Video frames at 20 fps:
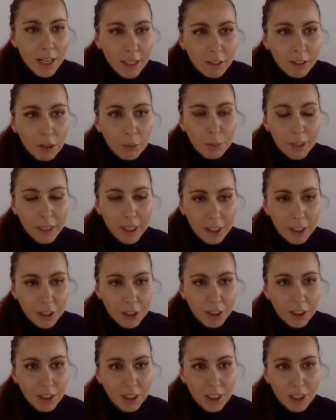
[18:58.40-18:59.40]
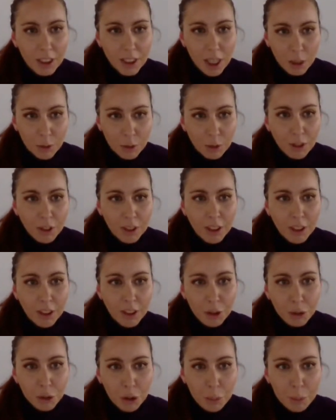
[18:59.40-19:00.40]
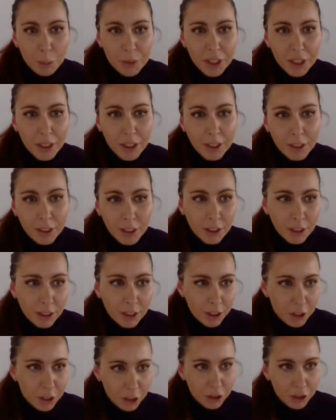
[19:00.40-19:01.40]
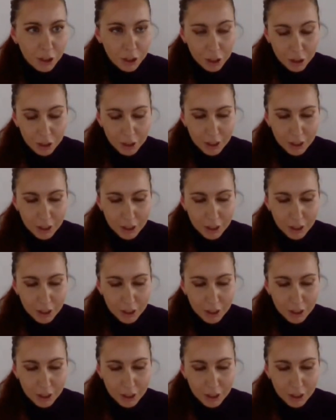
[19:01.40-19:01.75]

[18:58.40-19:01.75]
and obligations set out in the European and international